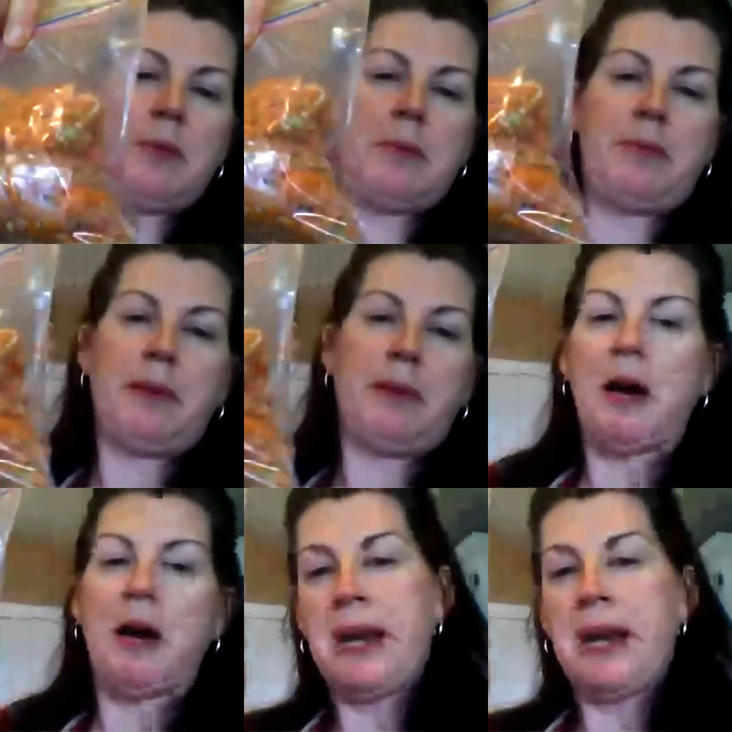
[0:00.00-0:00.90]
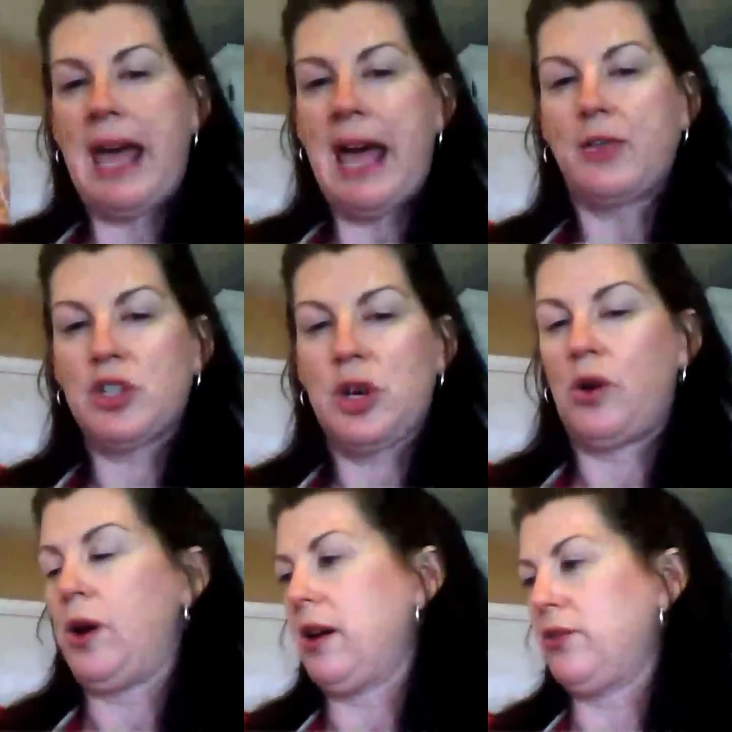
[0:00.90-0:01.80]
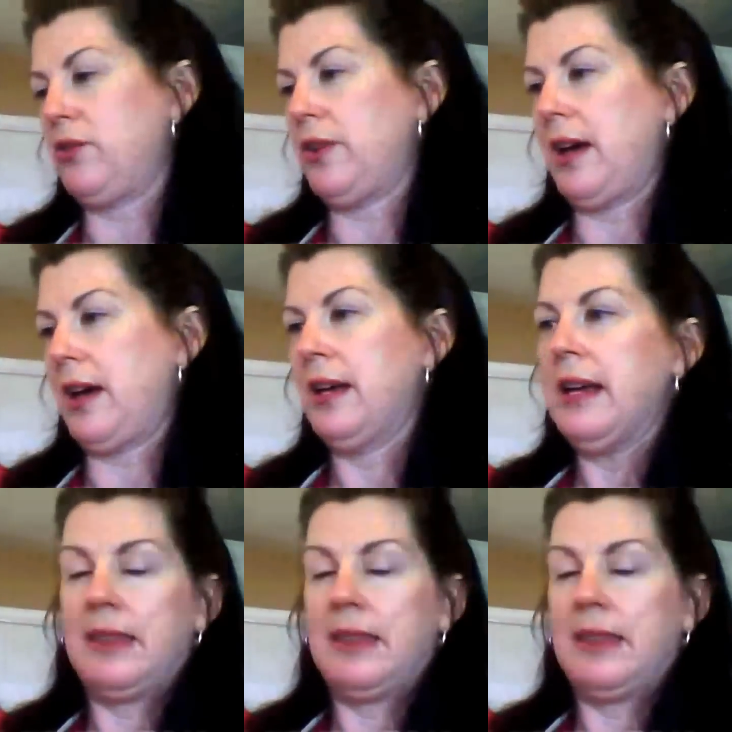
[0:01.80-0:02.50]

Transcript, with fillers: maybe a cup and a half or so of uh,